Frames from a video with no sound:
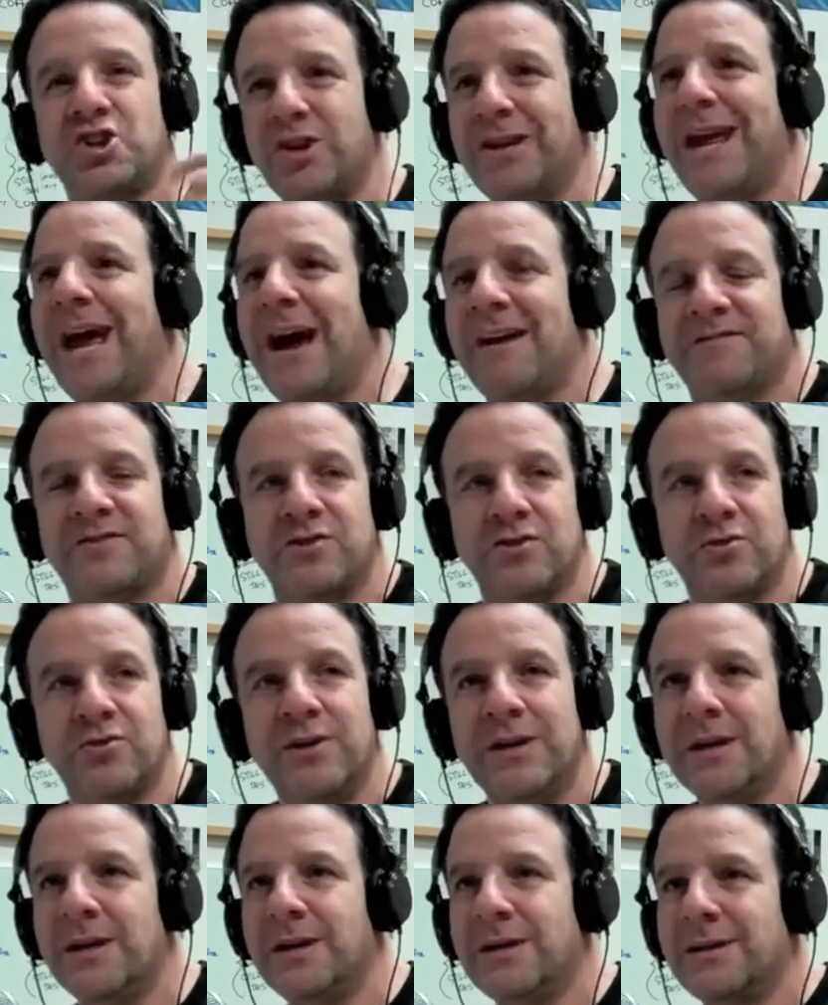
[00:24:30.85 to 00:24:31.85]
shouldn't have
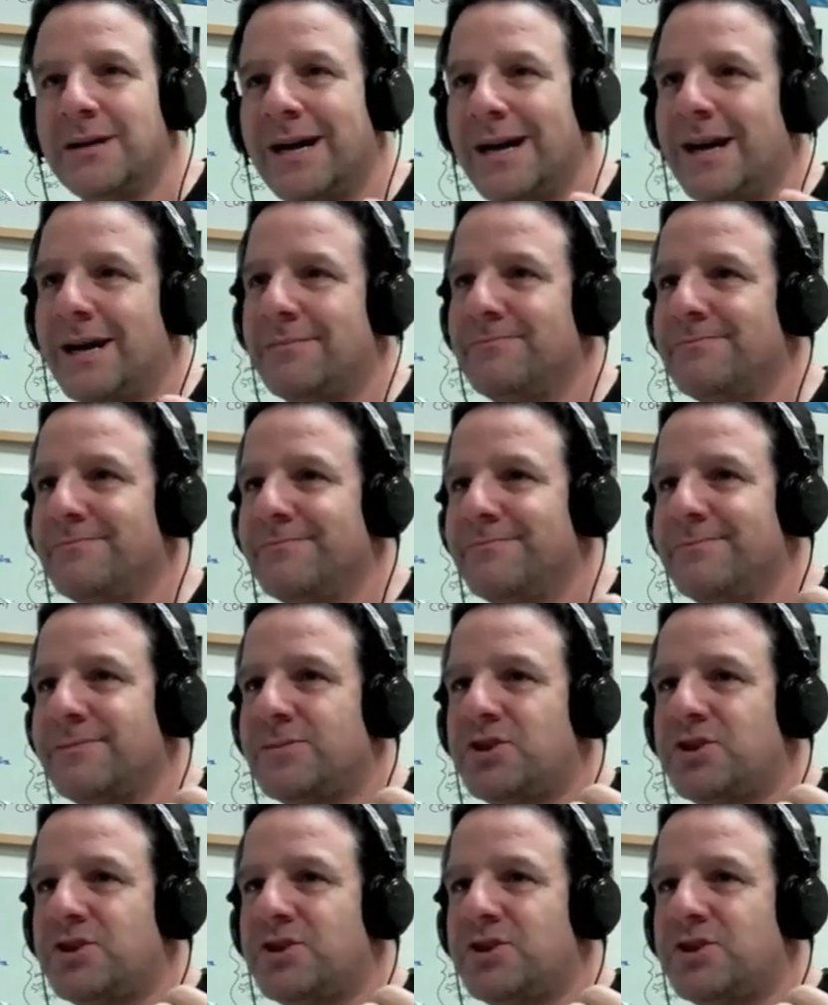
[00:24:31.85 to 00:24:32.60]
to uh,